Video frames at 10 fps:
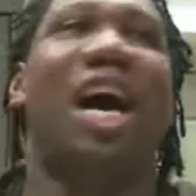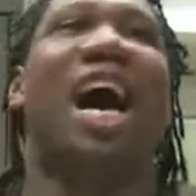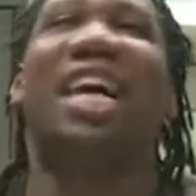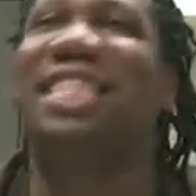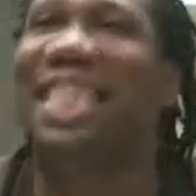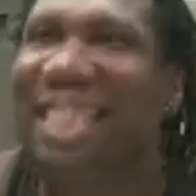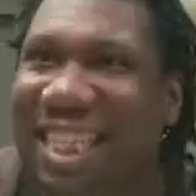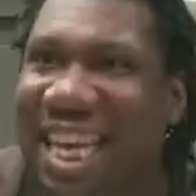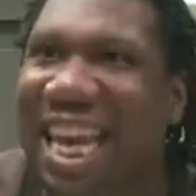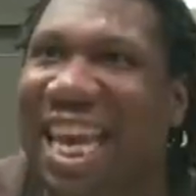a
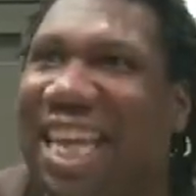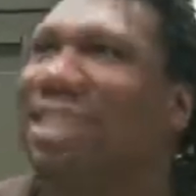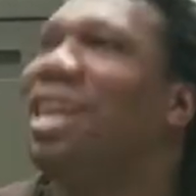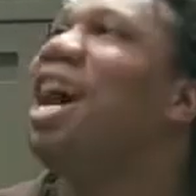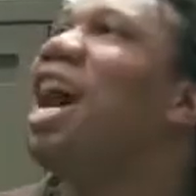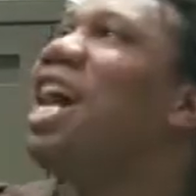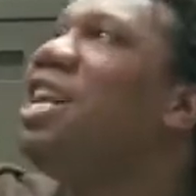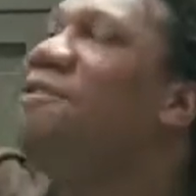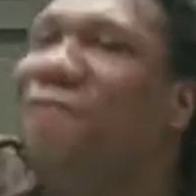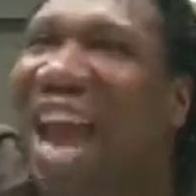disease, an
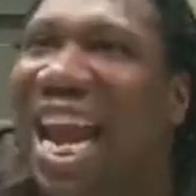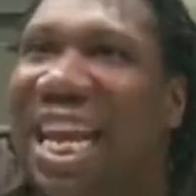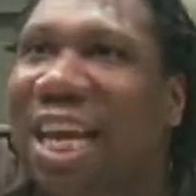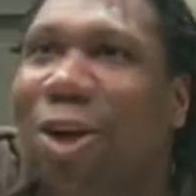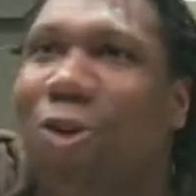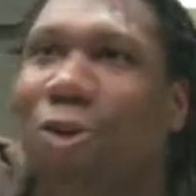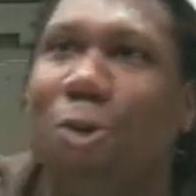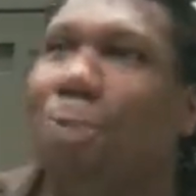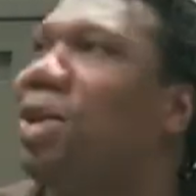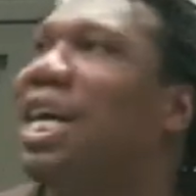invading
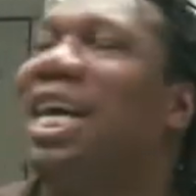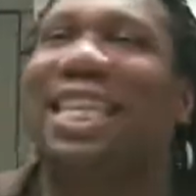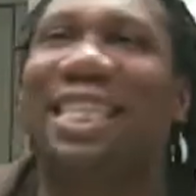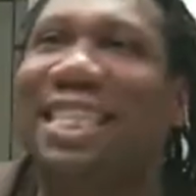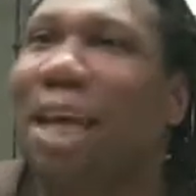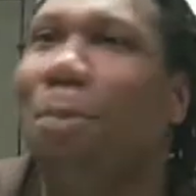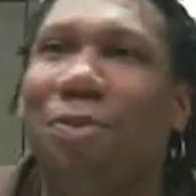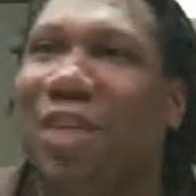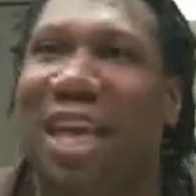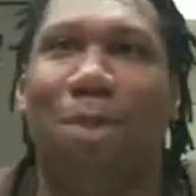group.
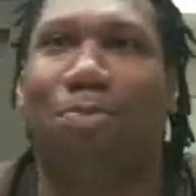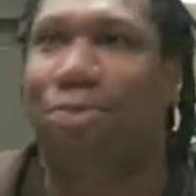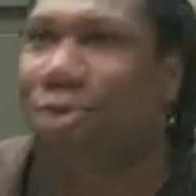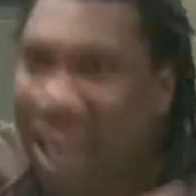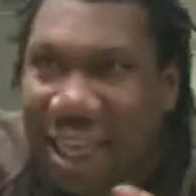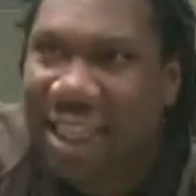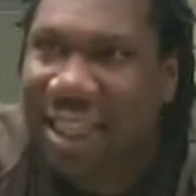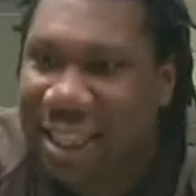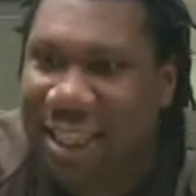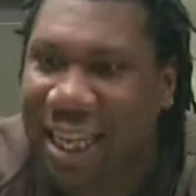Something brings a
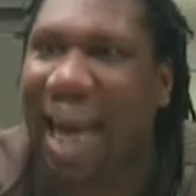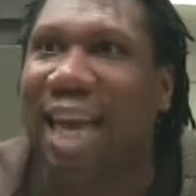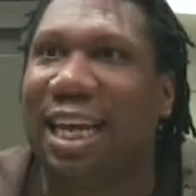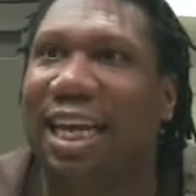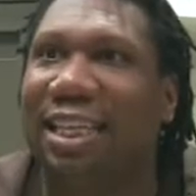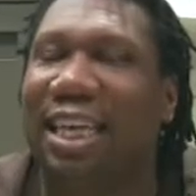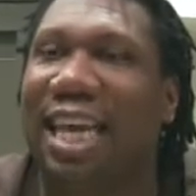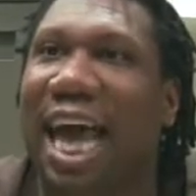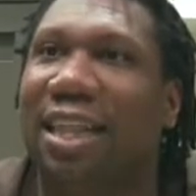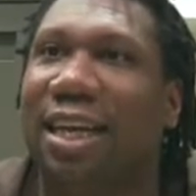society
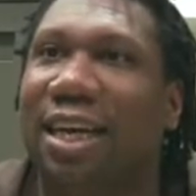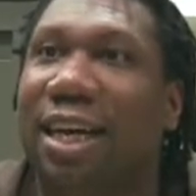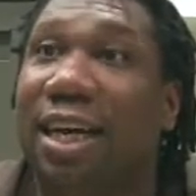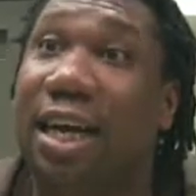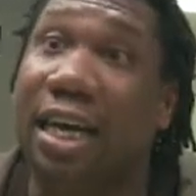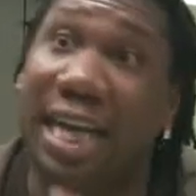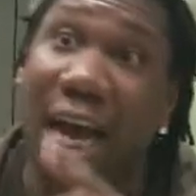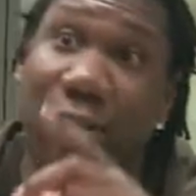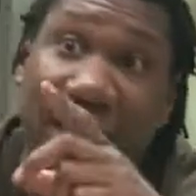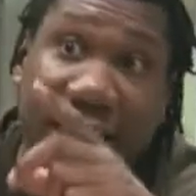together.
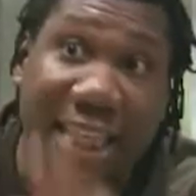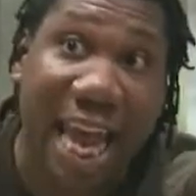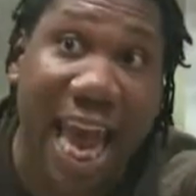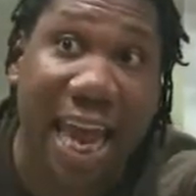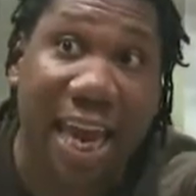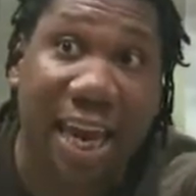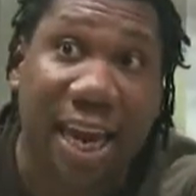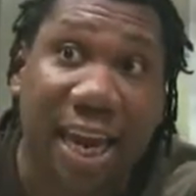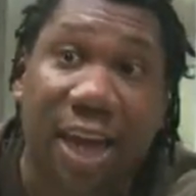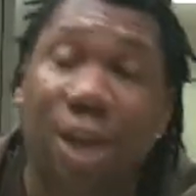Now today,
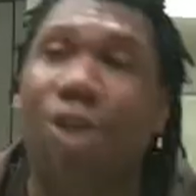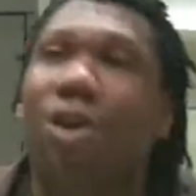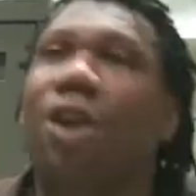you're in a